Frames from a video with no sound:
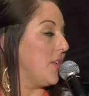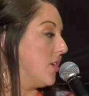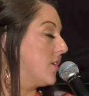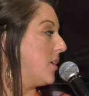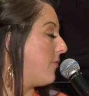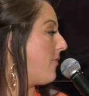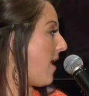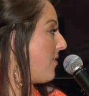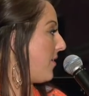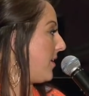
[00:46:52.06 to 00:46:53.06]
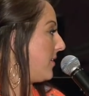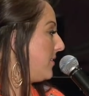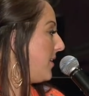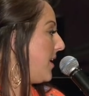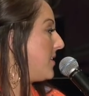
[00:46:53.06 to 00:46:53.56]
And your good father,
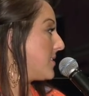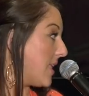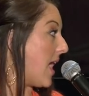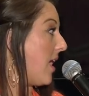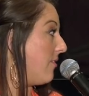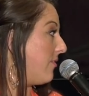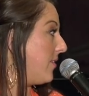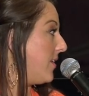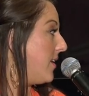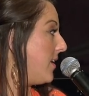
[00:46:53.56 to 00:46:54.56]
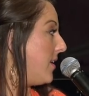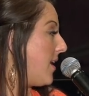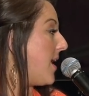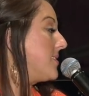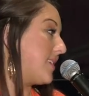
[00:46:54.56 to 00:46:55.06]
in his love,
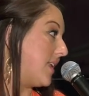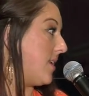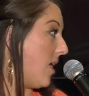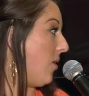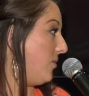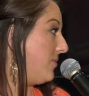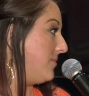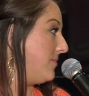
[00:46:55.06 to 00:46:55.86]
has said no.